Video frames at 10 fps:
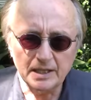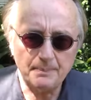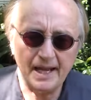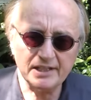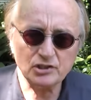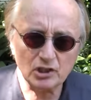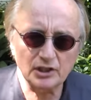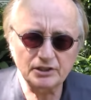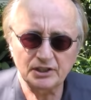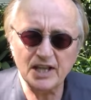They
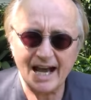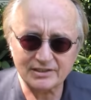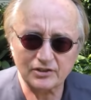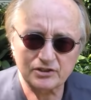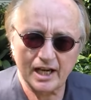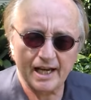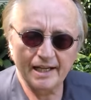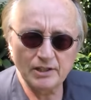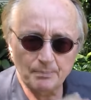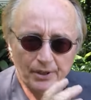basically did not
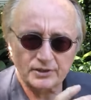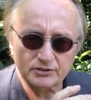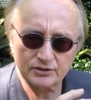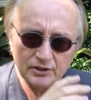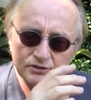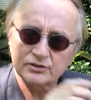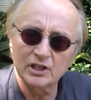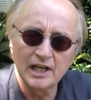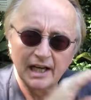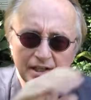design the pistons
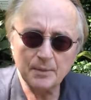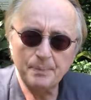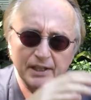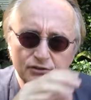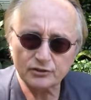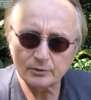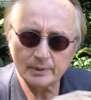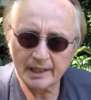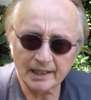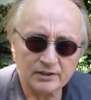and the piston
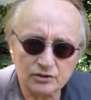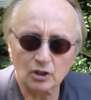rings